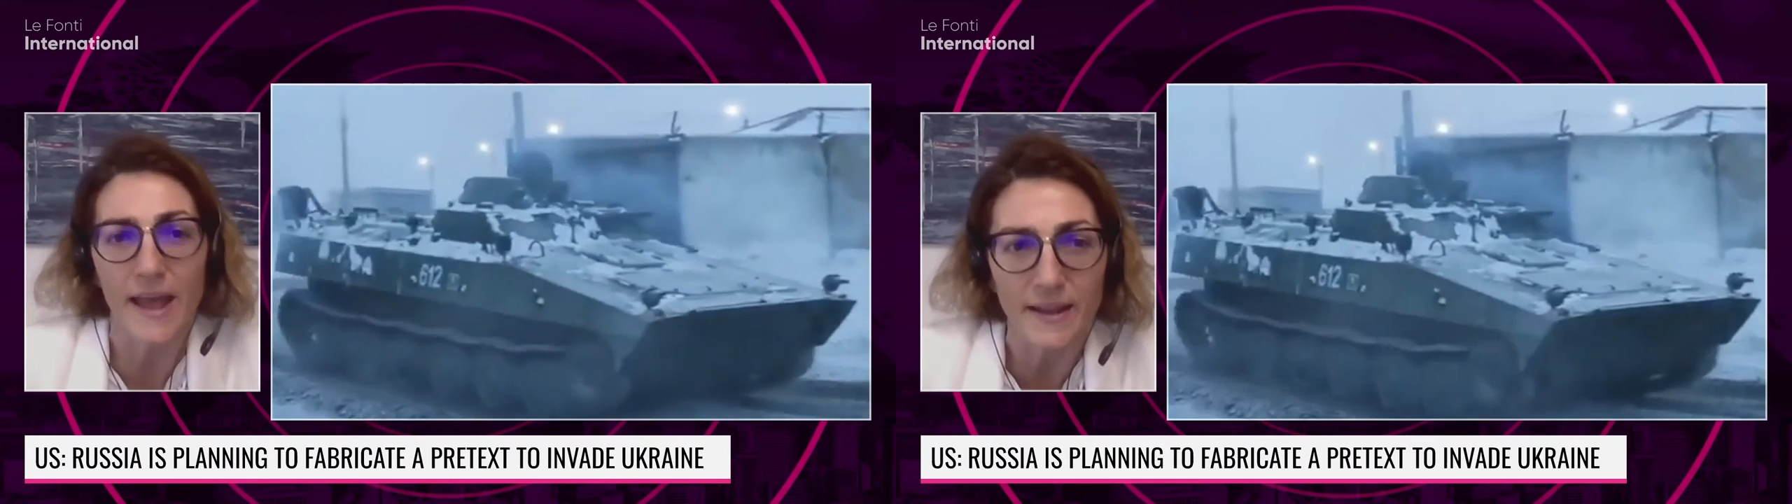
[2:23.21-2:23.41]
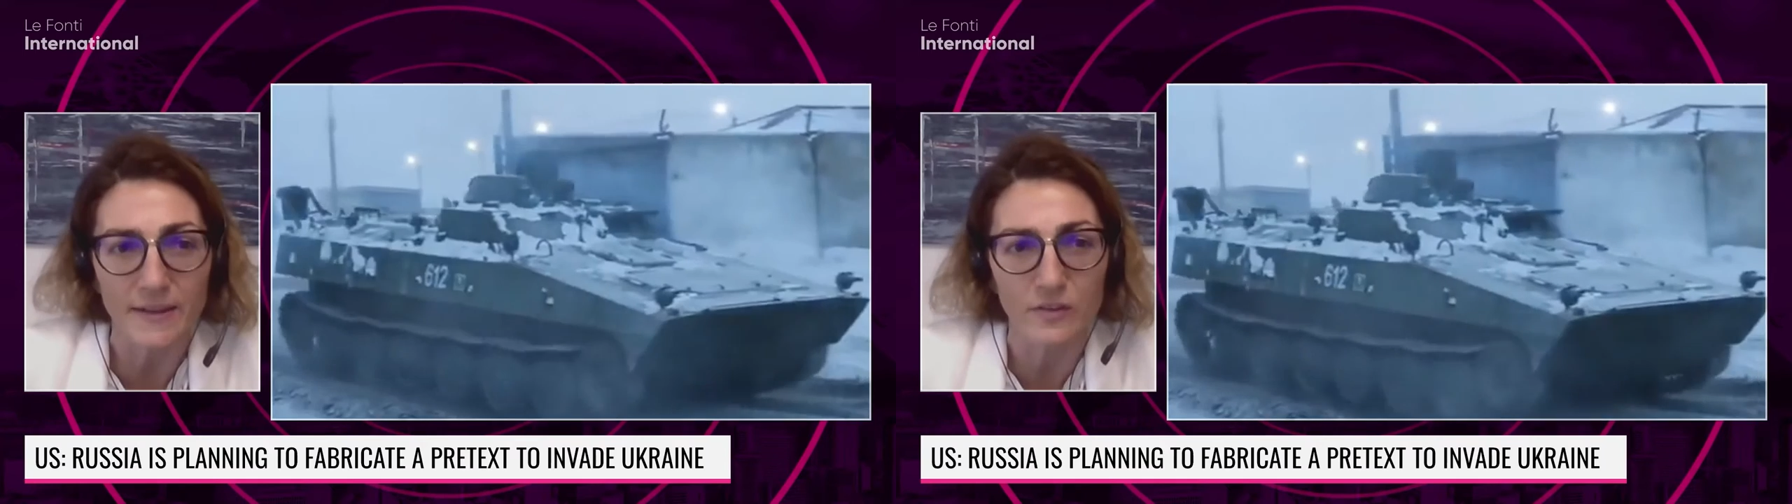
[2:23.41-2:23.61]

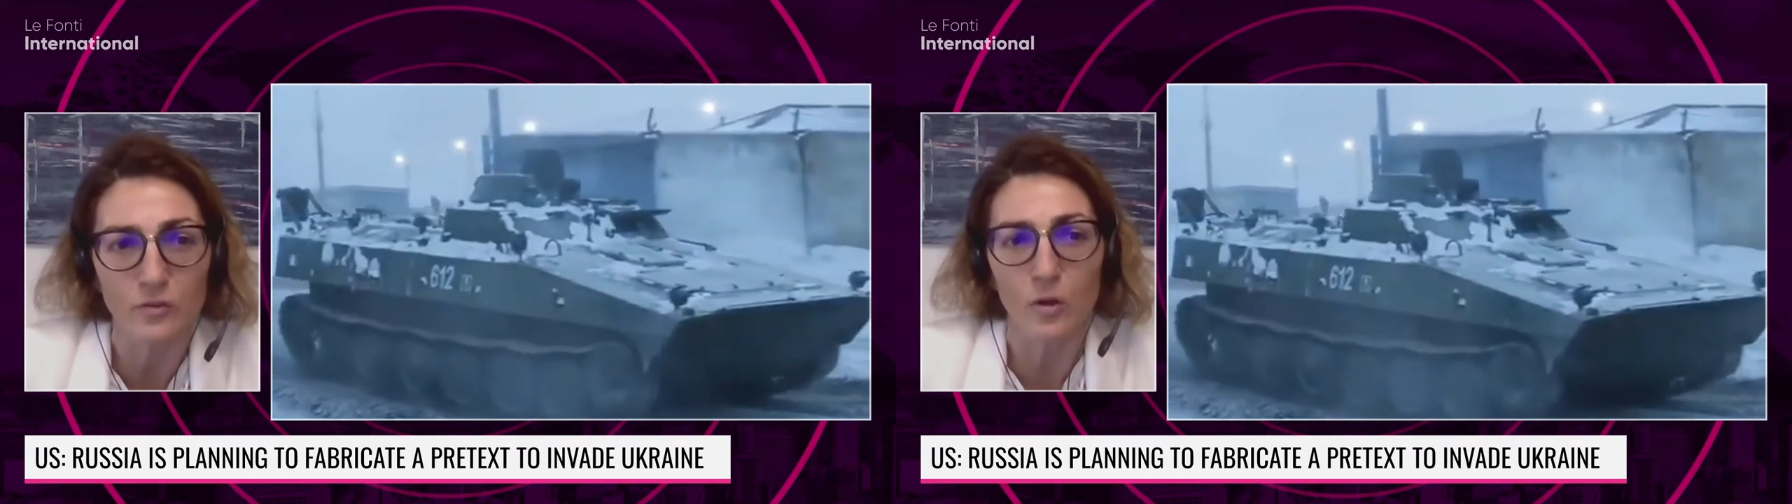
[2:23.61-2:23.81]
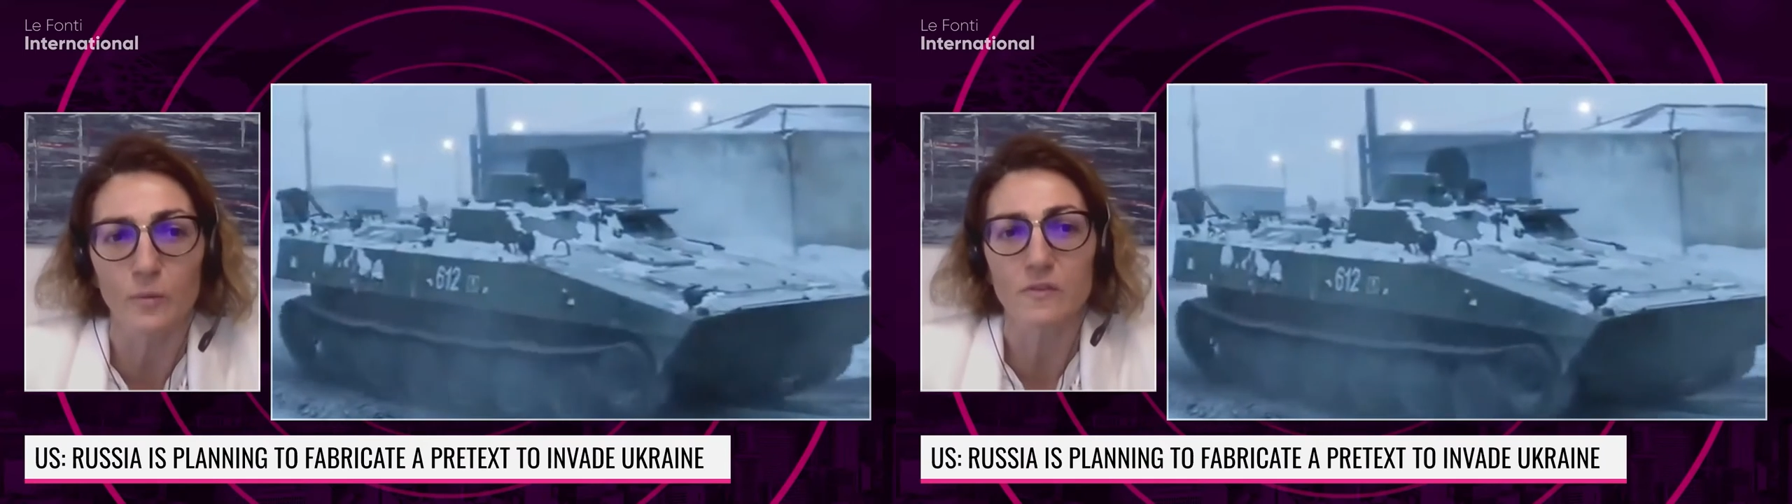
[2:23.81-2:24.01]
and the
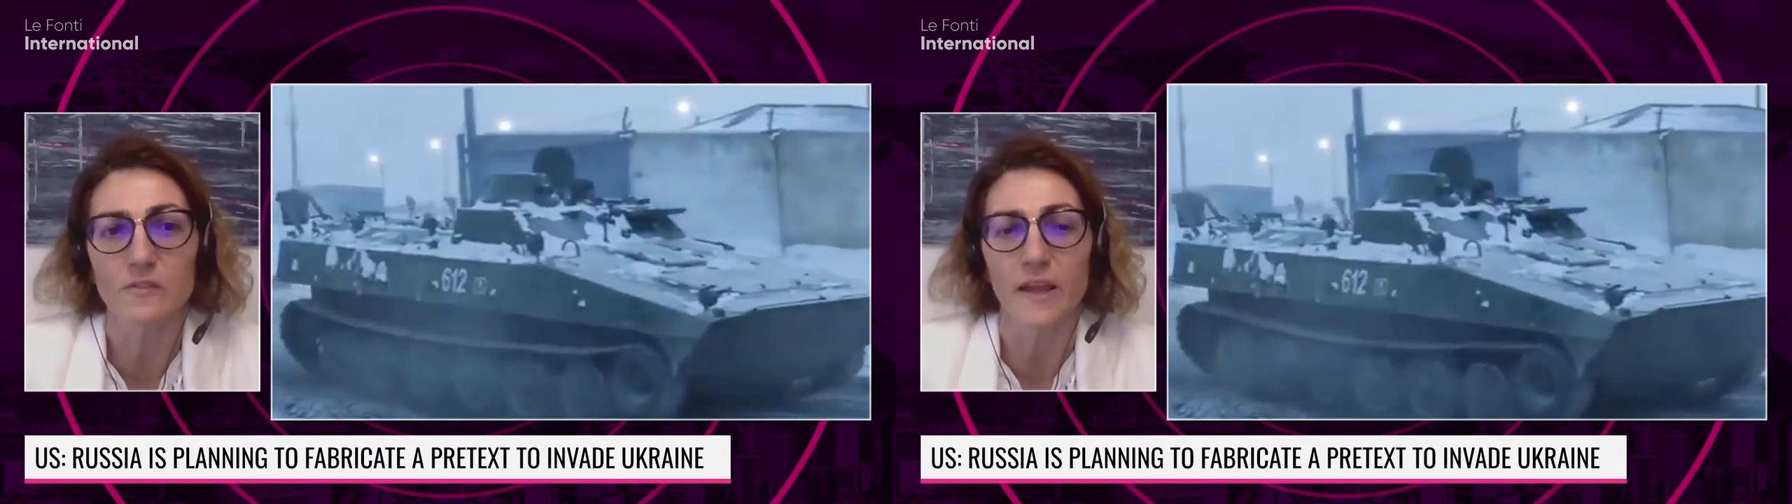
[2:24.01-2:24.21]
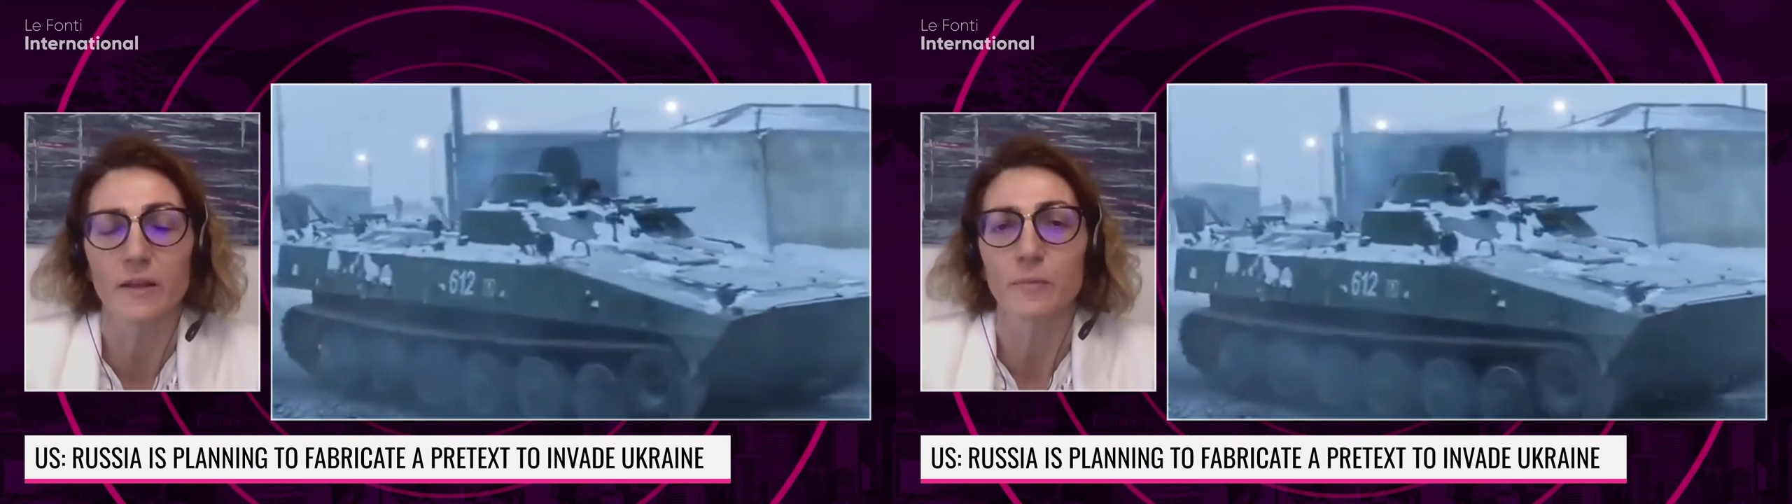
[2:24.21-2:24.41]
global
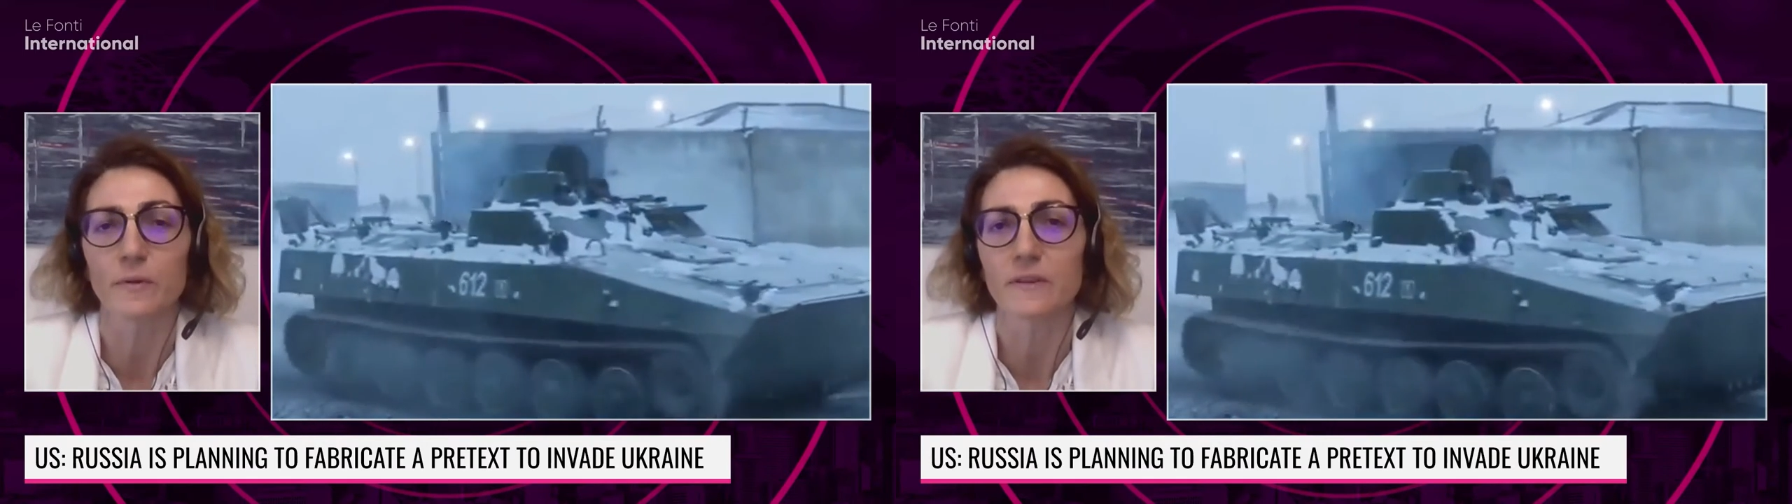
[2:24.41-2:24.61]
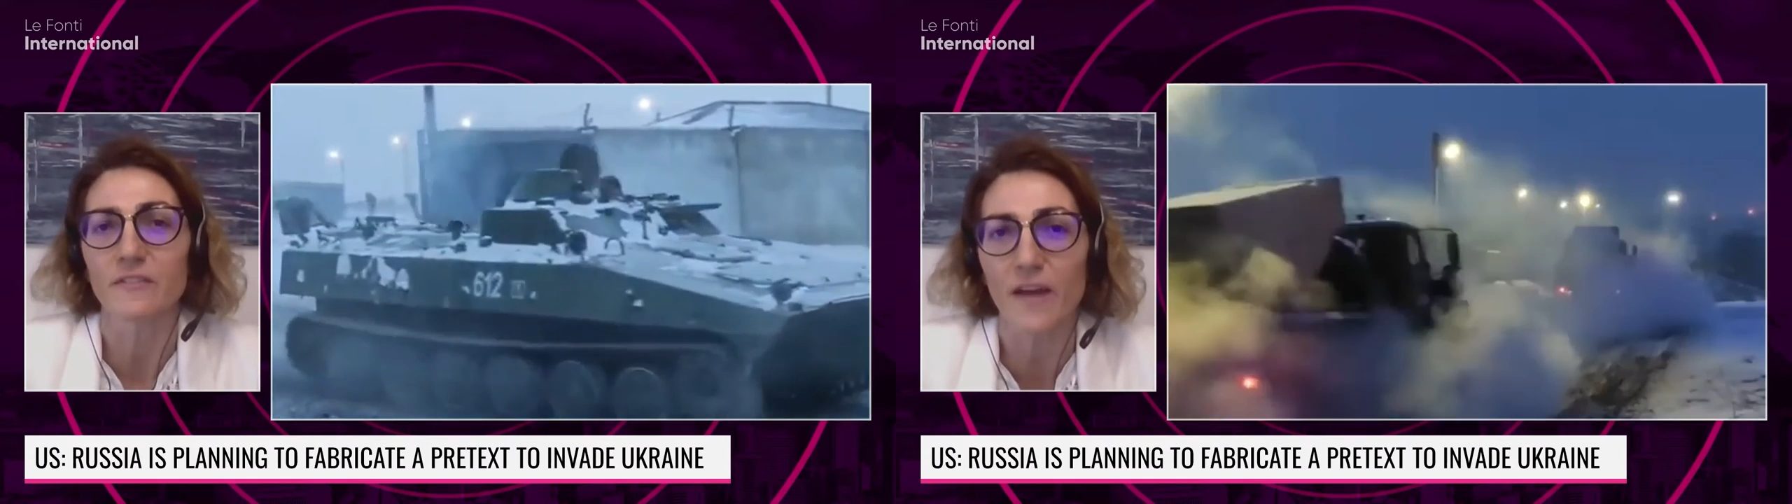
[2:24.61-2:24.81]
sustainable
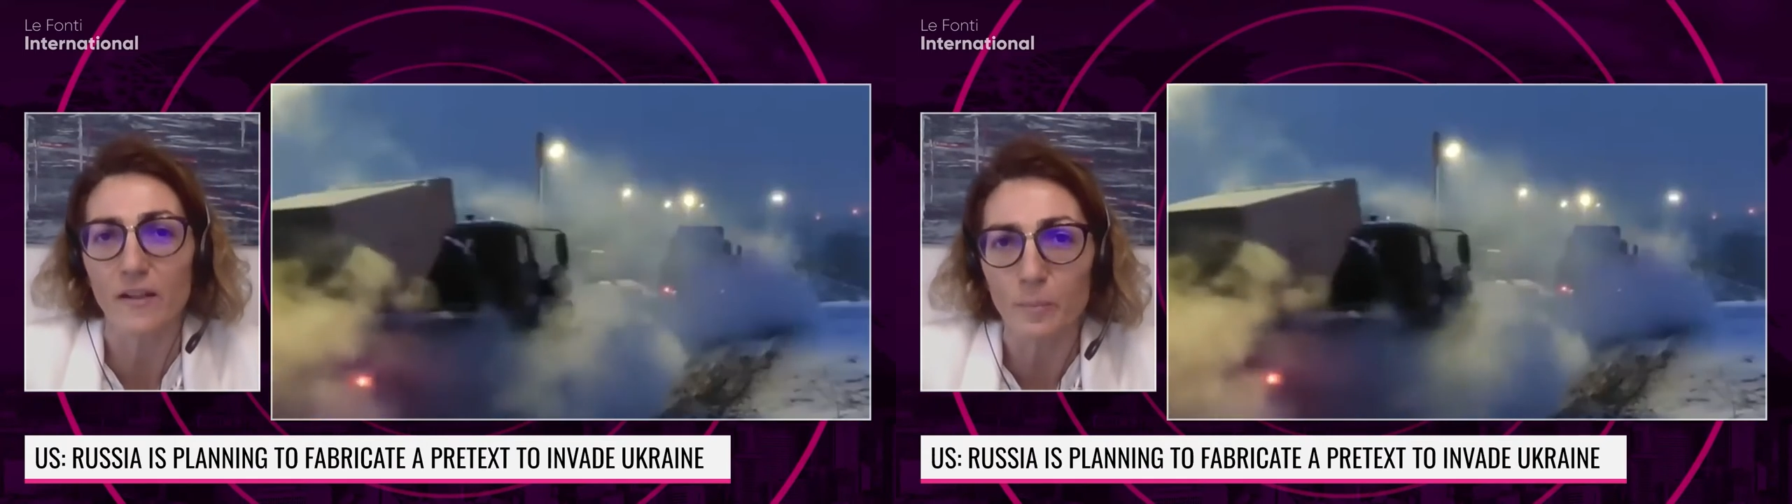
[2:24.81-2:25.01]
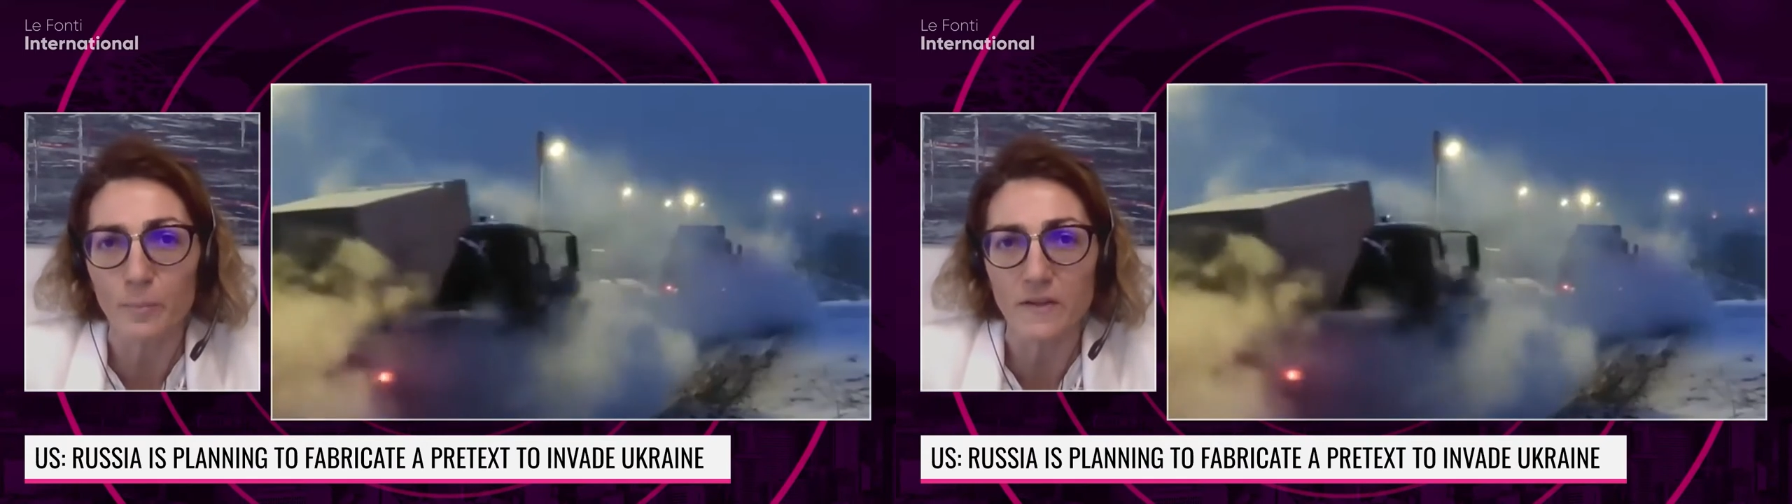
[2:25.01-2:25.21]

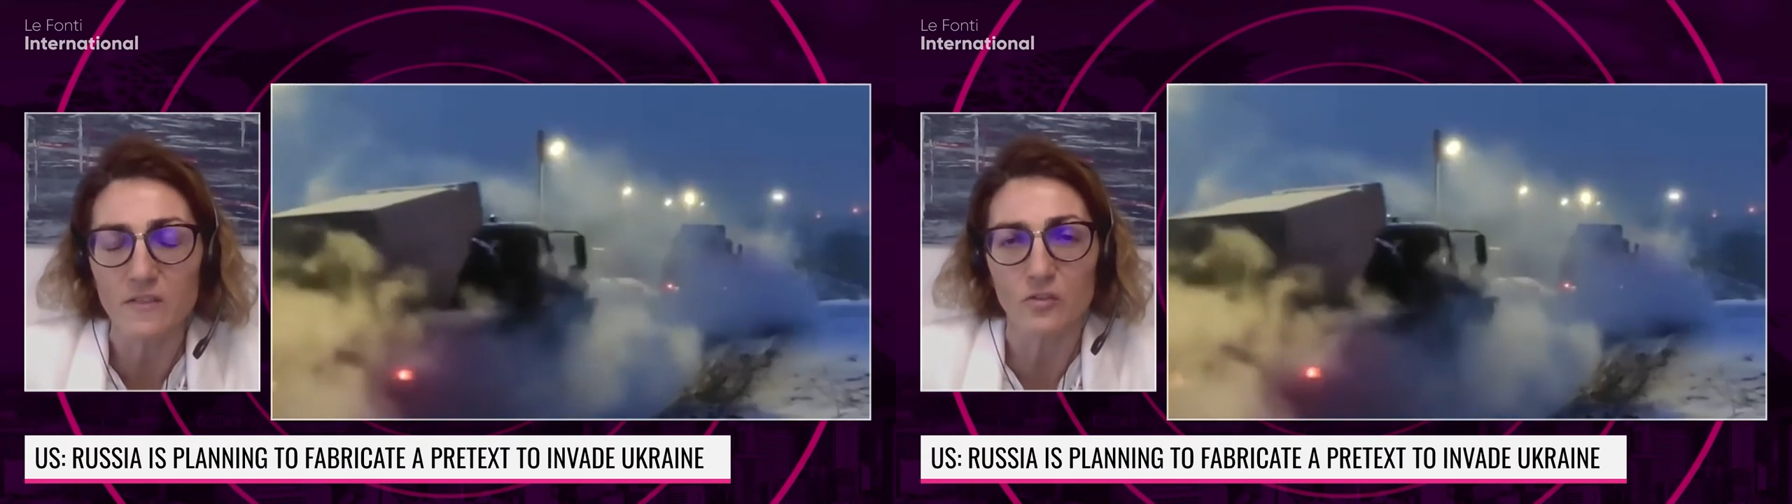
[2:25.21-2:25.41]
development.